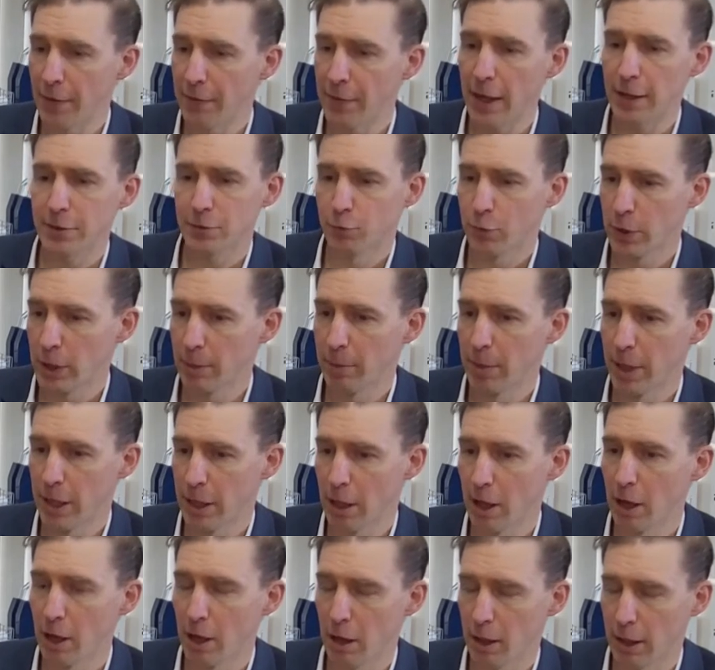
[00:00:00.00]
That's really
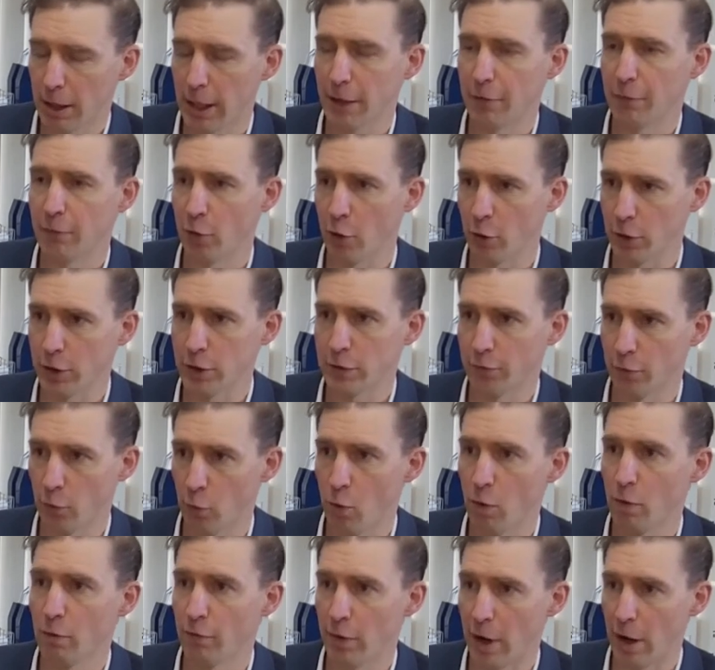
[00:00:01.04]
been a key focus
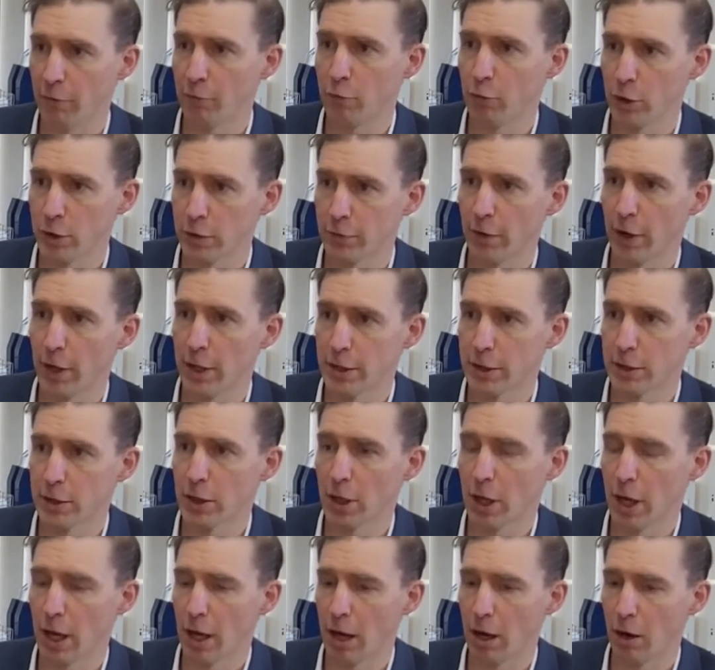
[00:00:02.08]
for our first phase